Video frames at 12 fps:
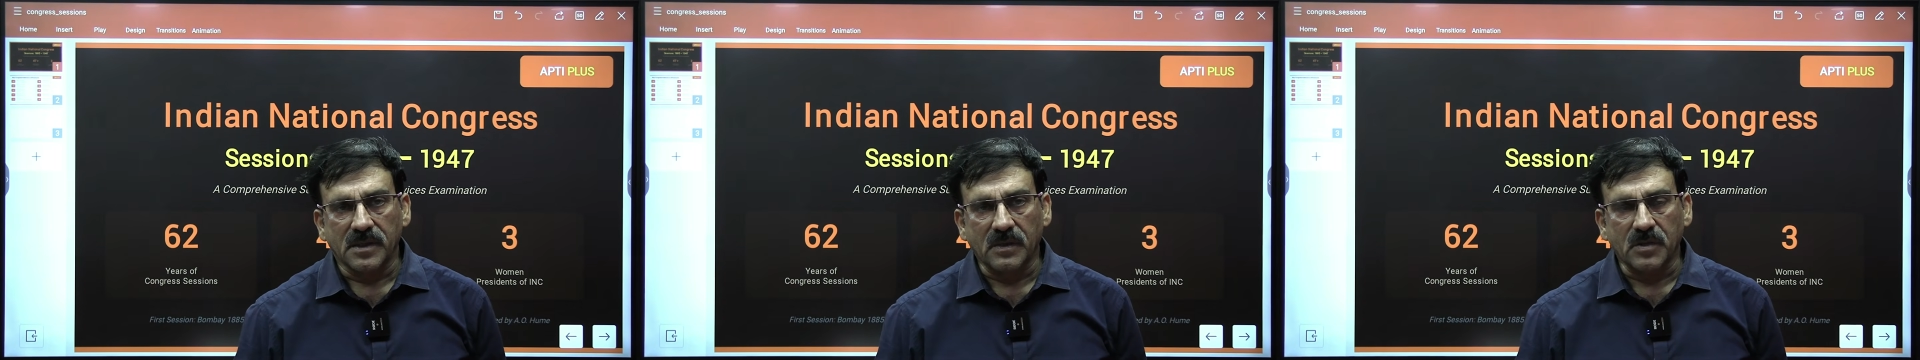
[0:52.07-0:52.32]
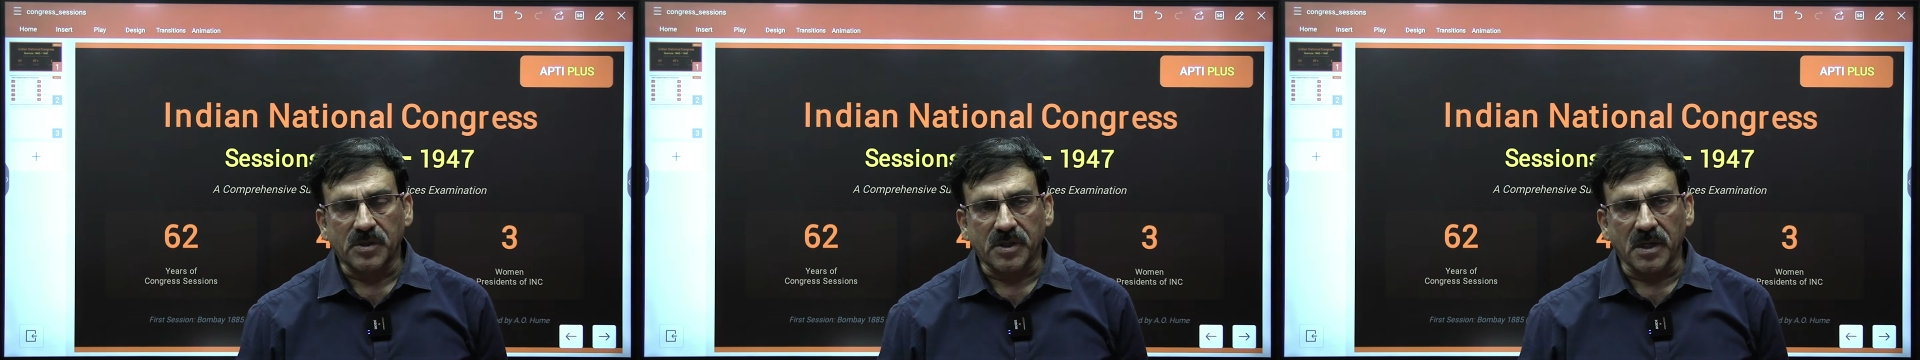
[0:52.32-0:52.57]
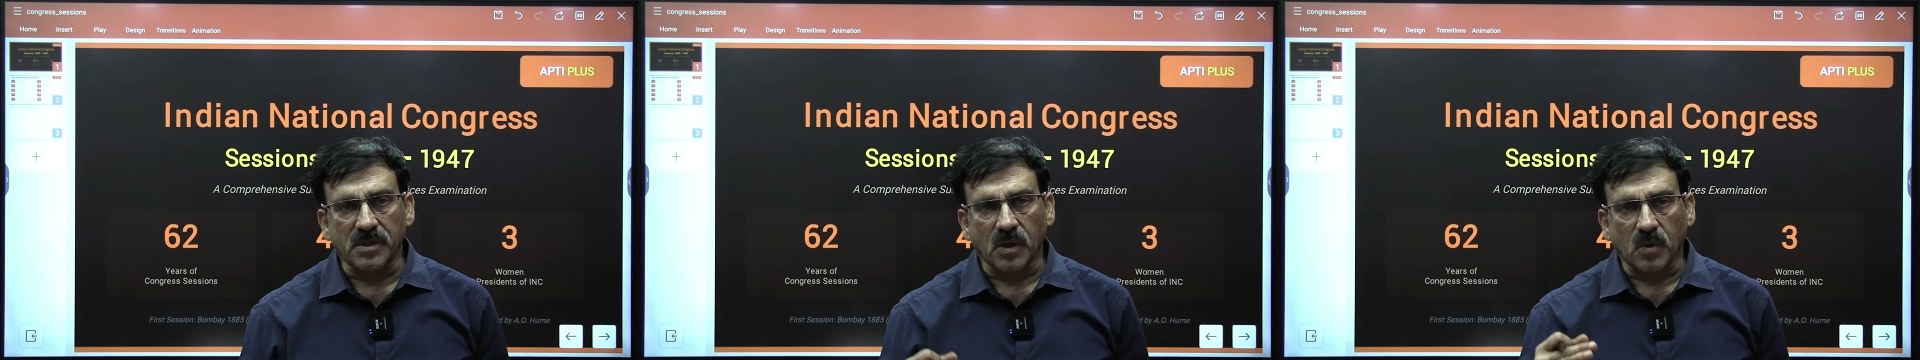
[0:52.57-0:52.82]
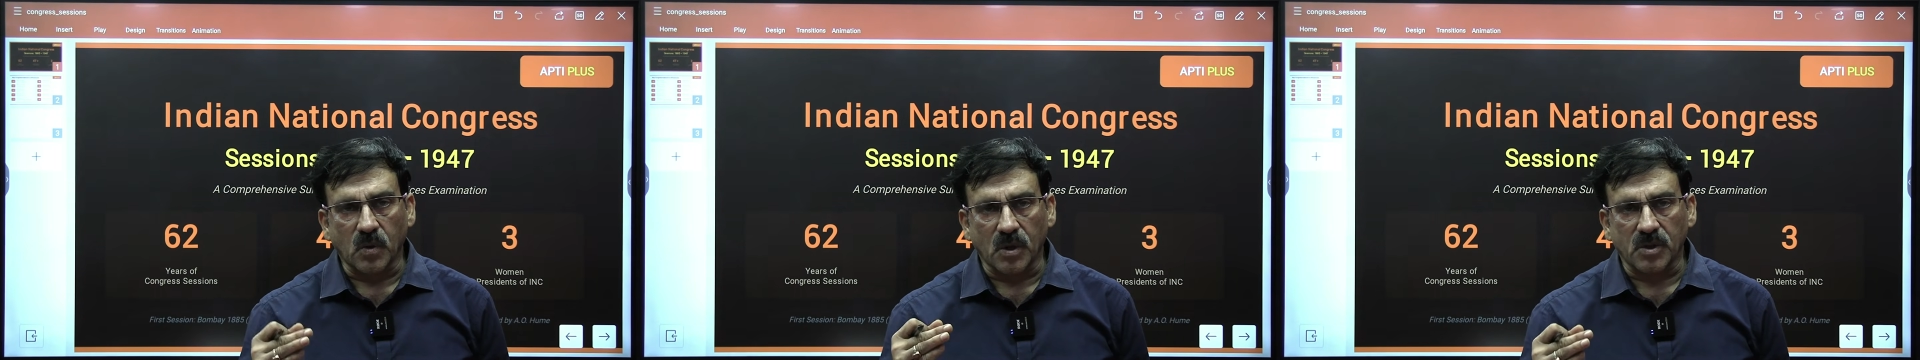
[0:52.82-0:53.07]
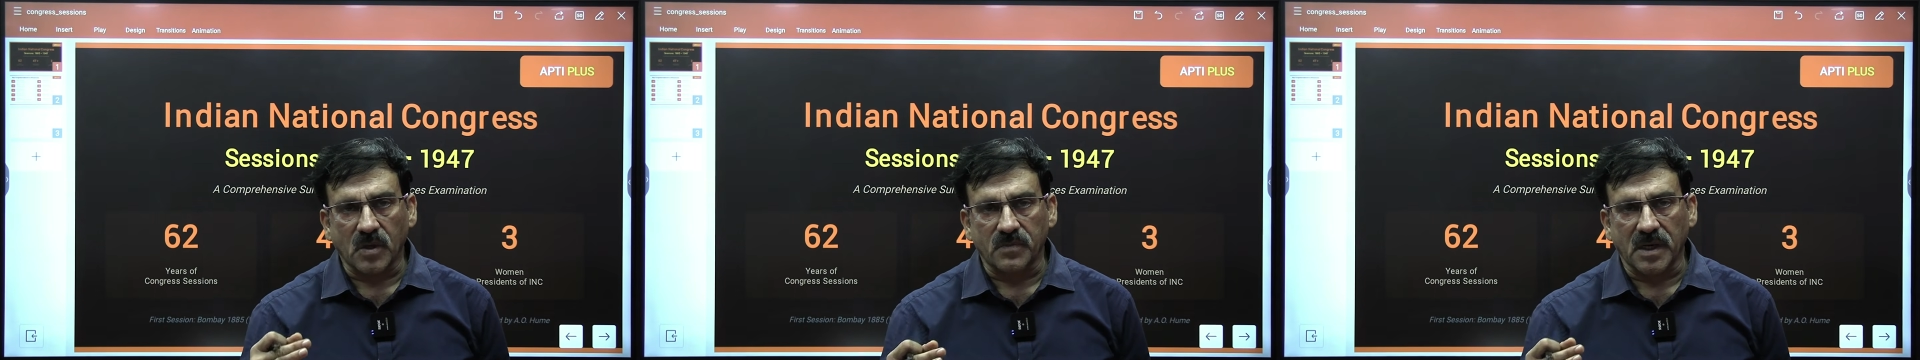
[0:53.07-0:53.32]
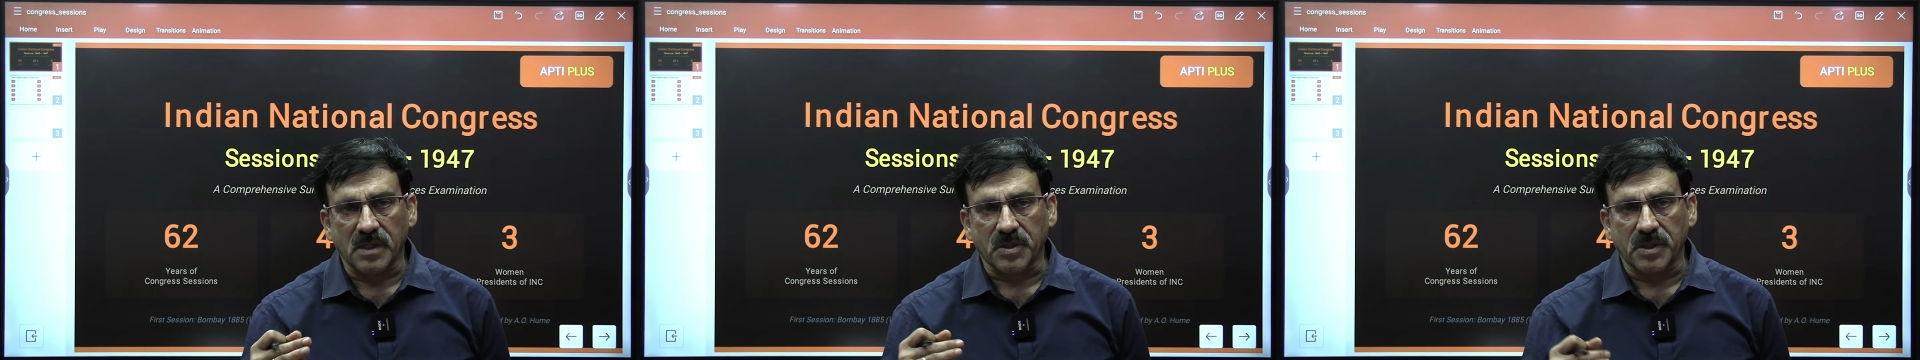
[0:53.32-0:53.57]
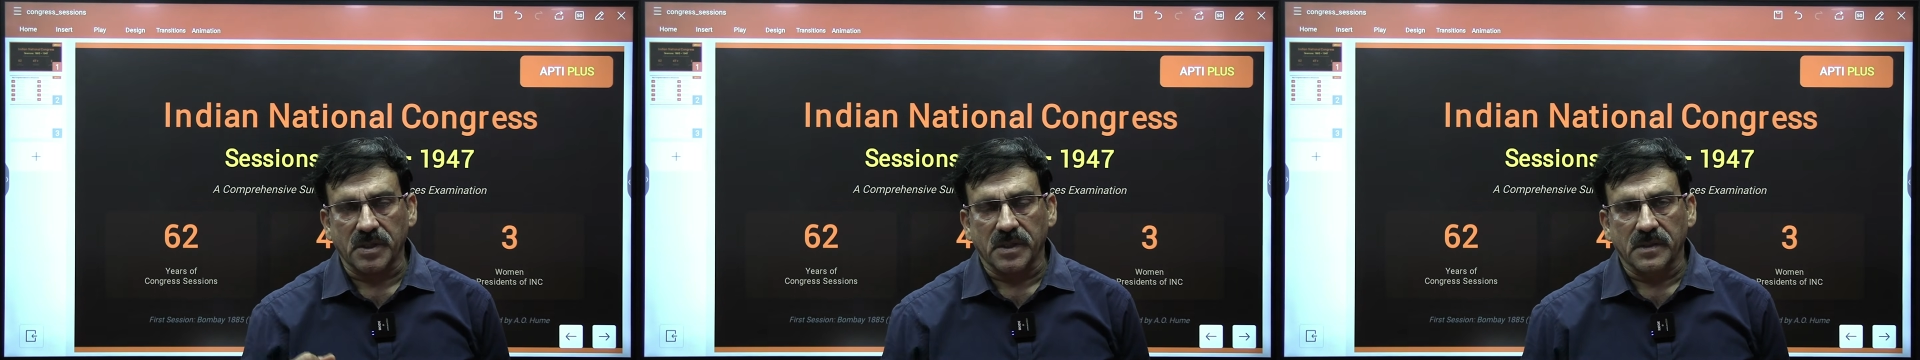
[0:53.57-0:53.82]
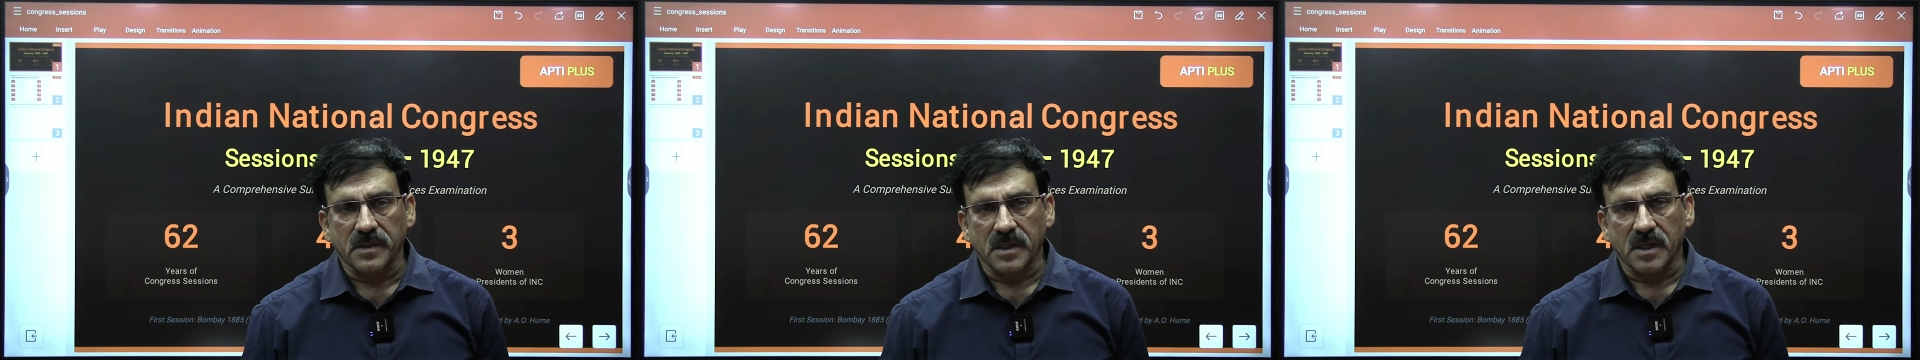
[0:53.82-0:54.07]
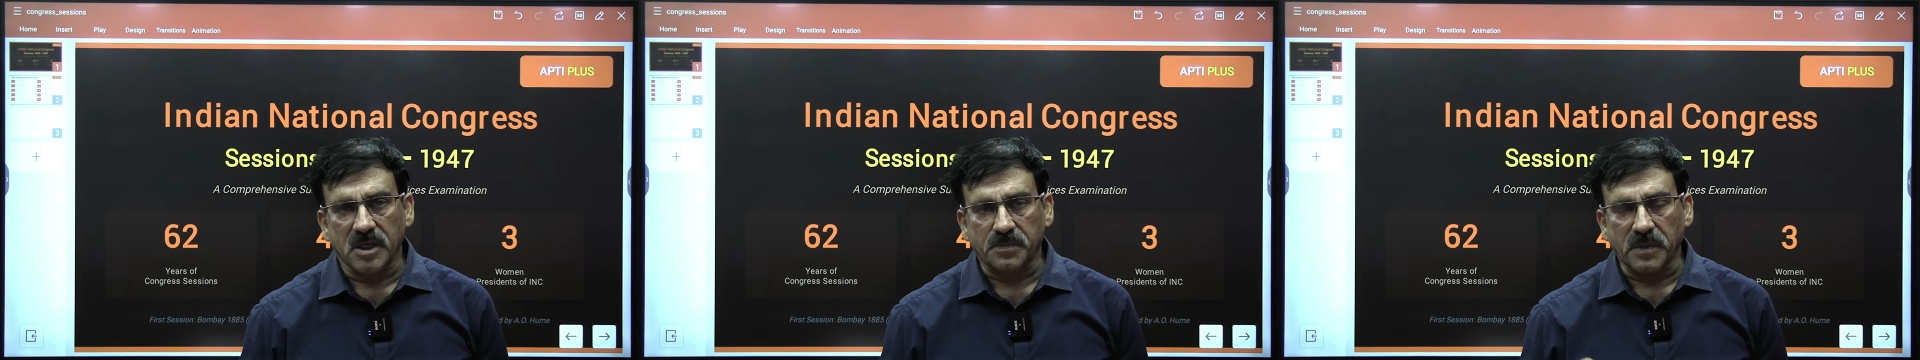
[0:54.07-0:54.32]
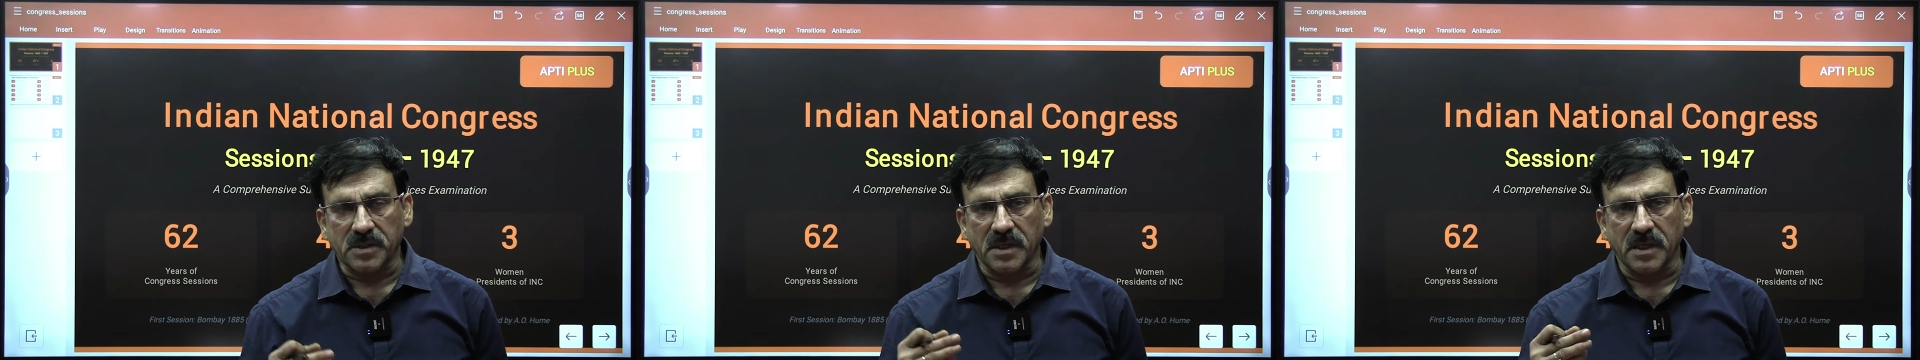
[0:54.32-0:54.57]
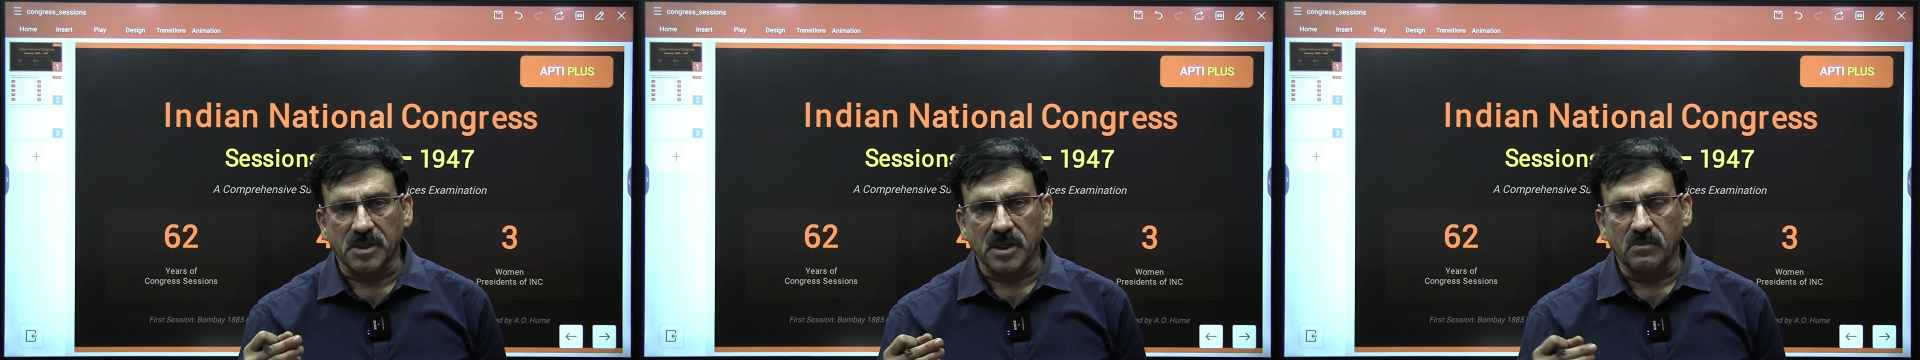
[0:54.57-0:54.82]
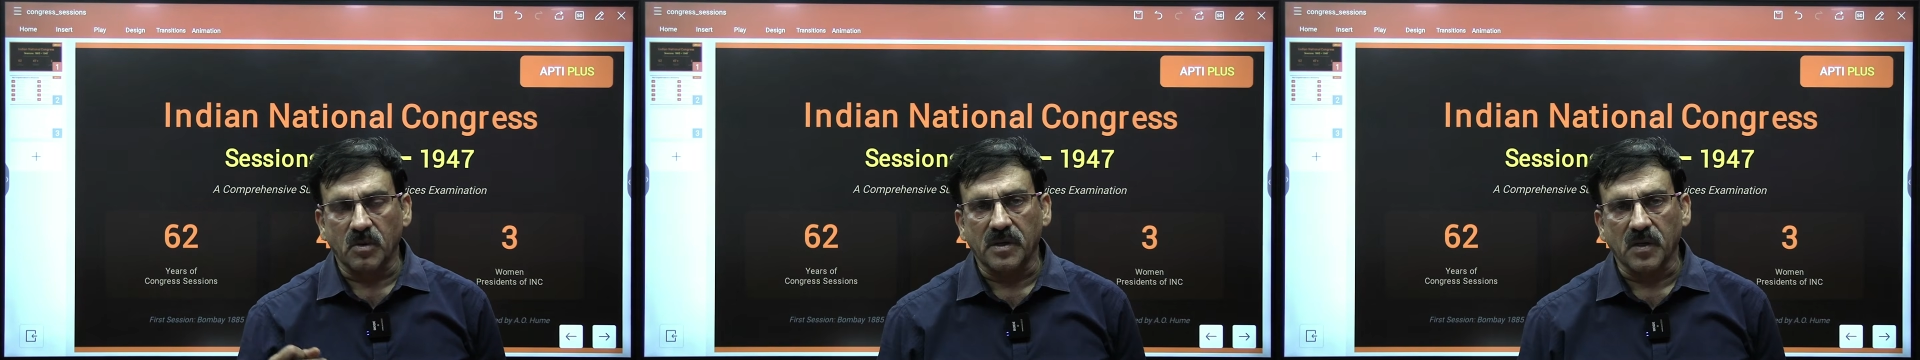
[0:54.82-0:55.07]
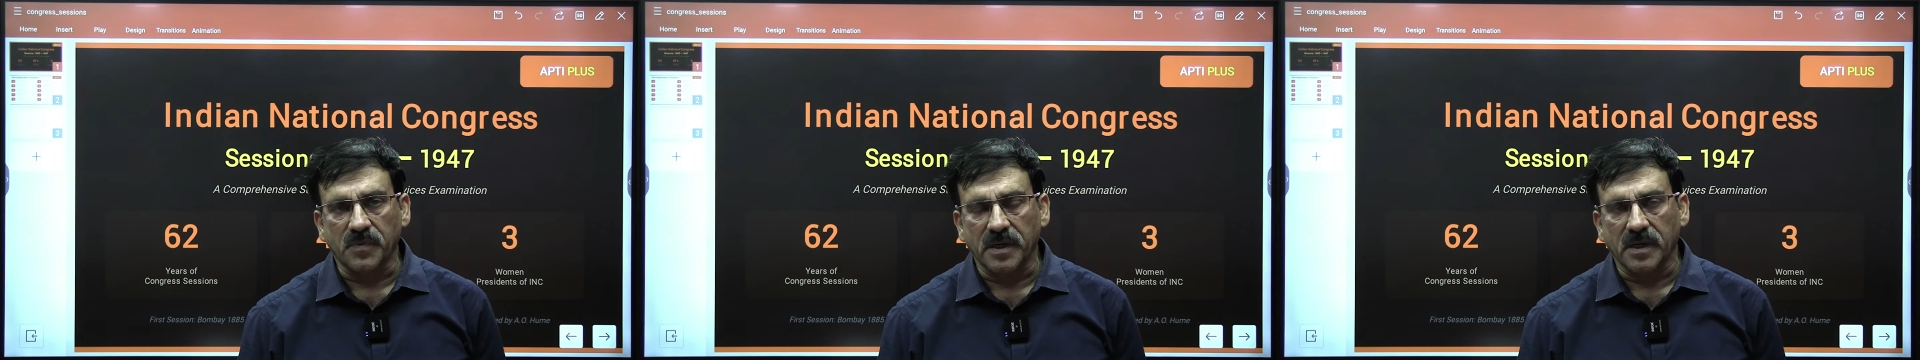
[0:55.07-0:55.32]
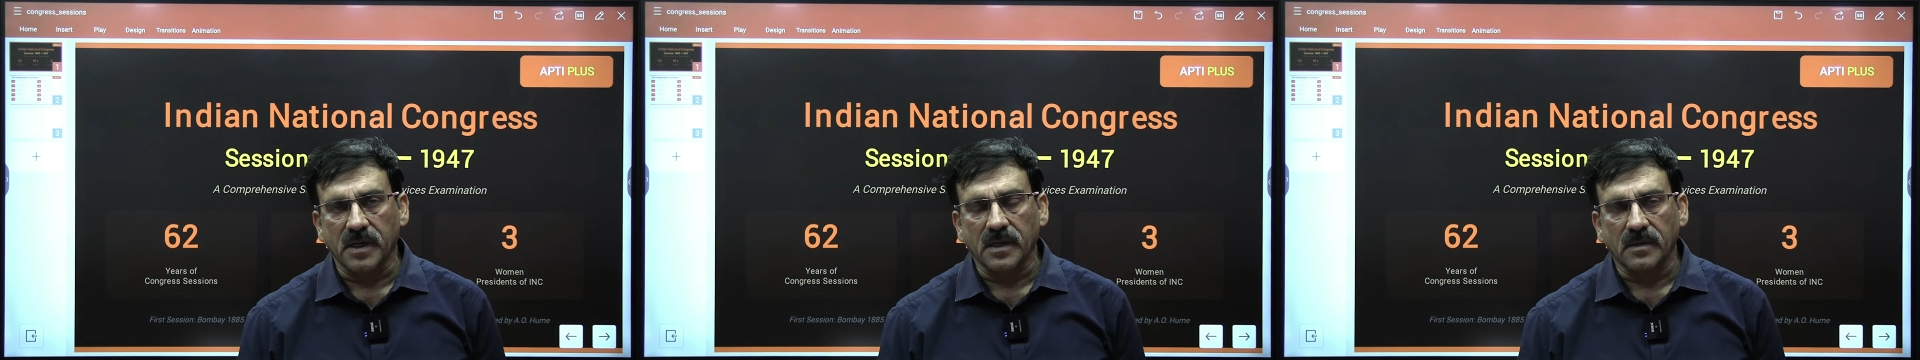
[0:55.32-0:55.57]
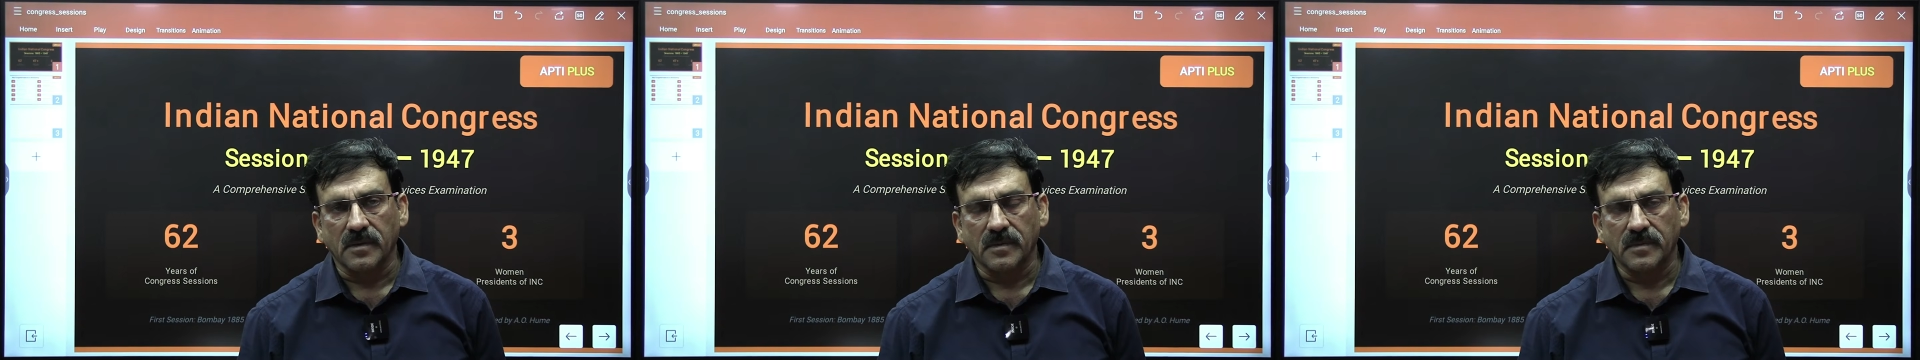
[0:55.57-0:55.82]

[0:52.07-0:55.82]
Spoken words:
They will change the course of the history, especially national movement of India.